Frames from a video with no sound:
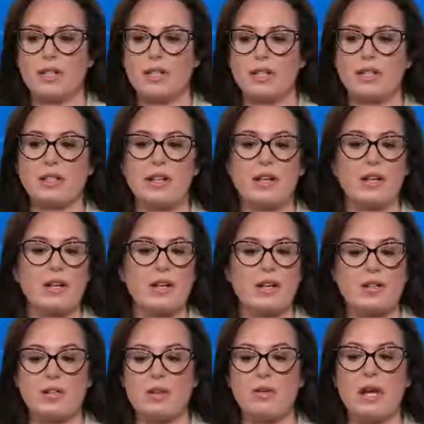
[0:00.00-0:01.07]
dignitaries,
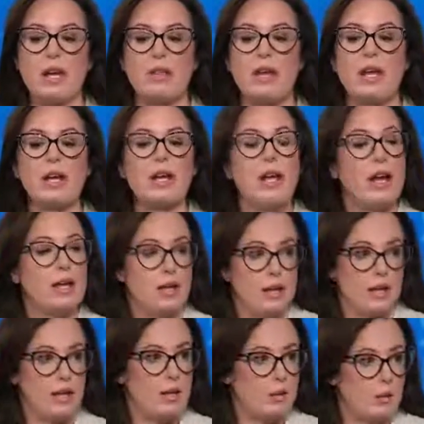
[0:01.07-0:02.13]
you name it,
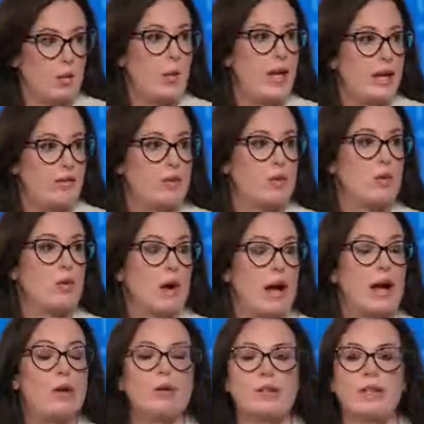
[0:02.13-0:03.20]
and he would wave them
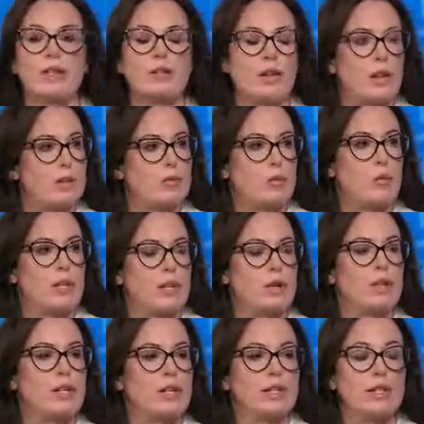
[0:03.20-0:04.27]
around. And we know
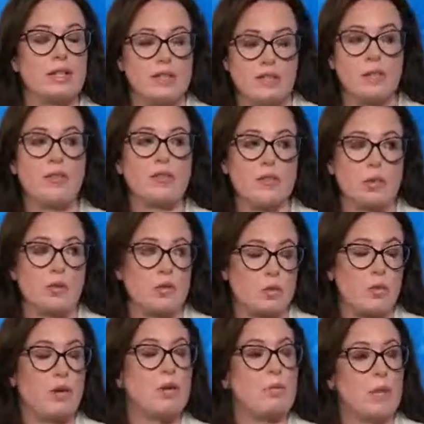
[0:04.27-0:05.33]
that at least some of those
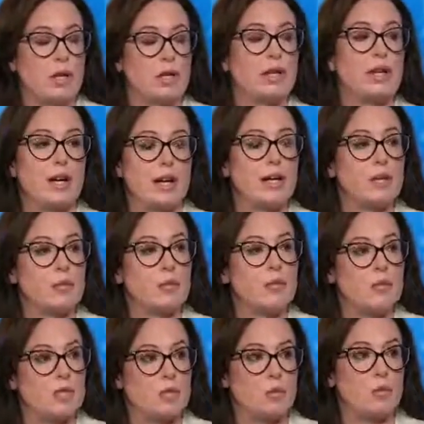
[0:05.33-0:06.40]
were among the items
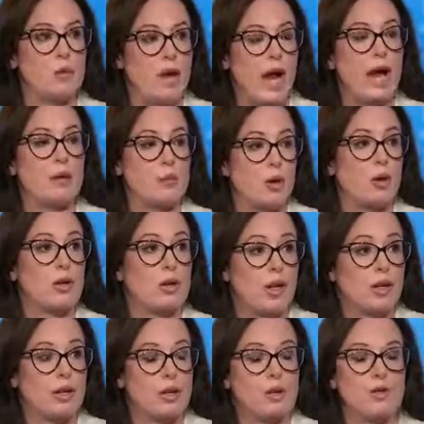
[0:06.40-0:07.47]
that were at
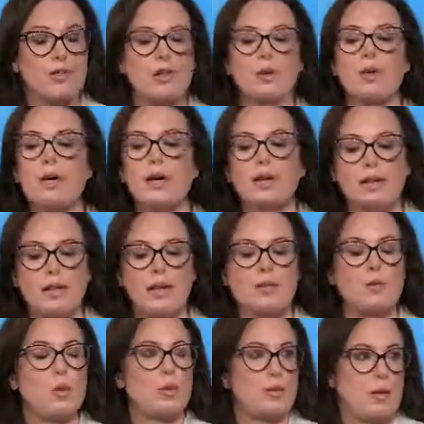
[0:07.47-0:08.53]
Mar-a-Lago. So that's
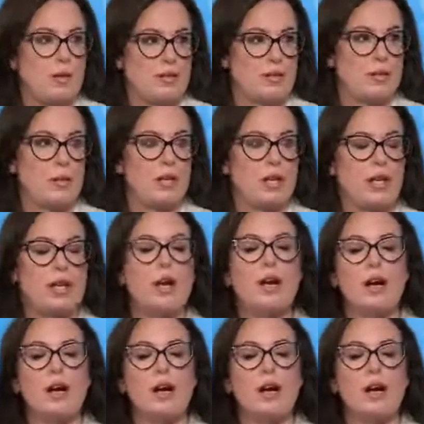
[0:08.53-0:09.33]
one possibility.